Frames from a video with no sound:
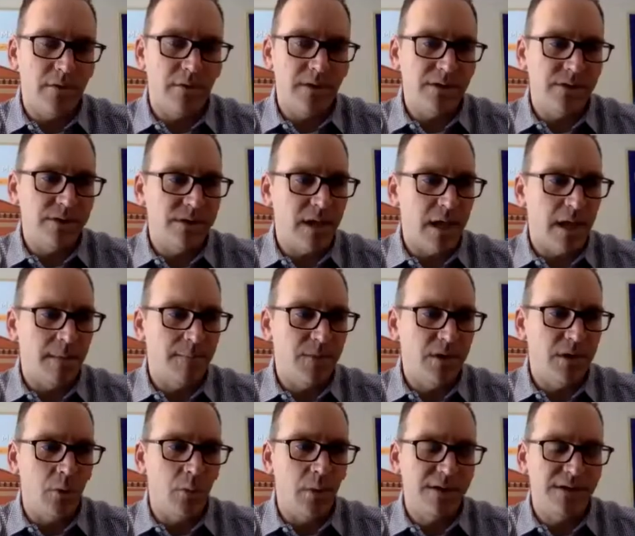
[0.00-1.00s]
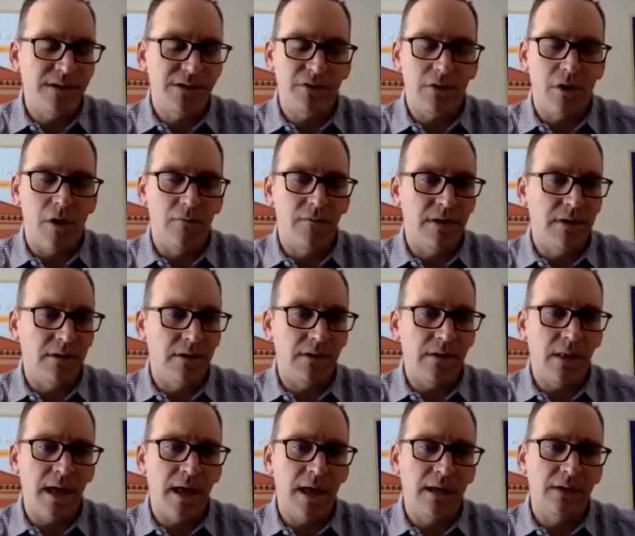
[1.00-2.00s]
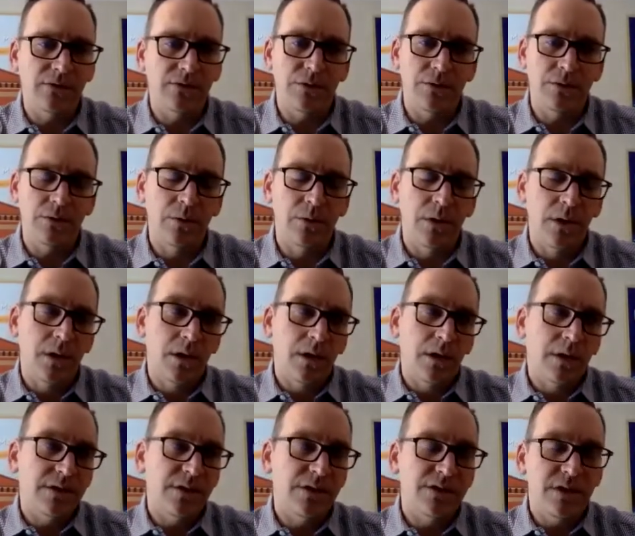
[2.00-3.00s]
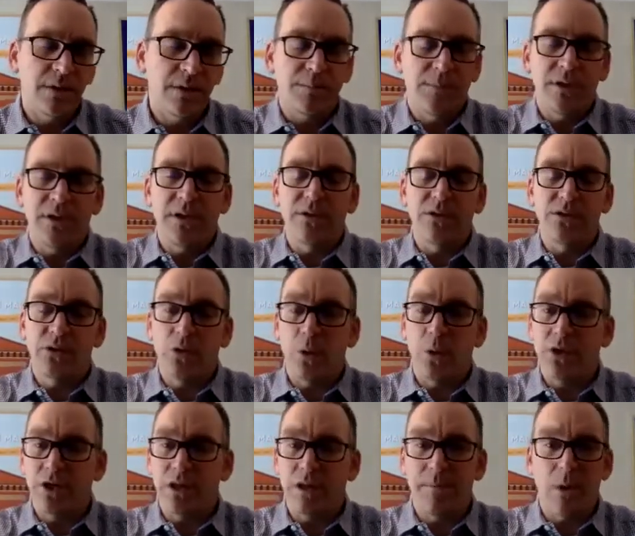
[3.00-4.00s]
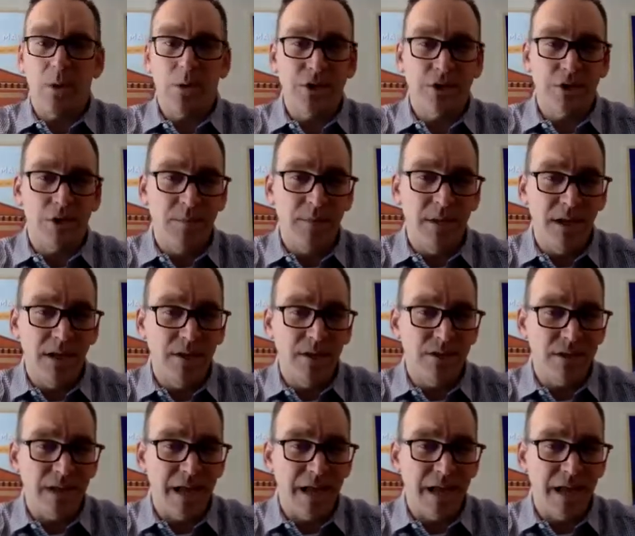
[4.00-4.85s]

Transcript: it's, what does COVID look like, to simply the social emotional piece.